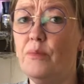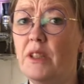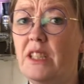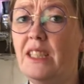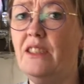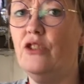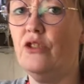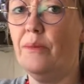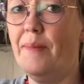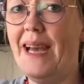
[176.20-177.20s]
much easier
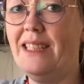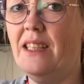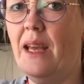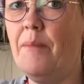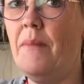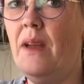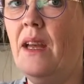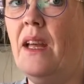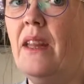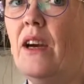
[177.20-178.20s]
to mash them.
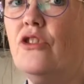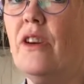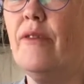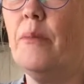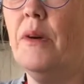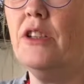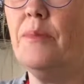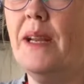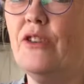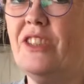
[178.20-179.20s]
They also have a much
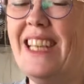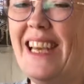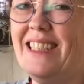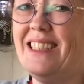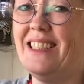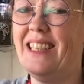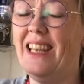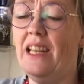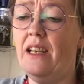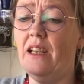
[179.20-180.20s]
better taste
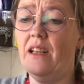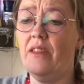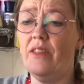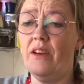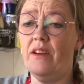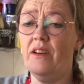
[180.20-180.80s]
in the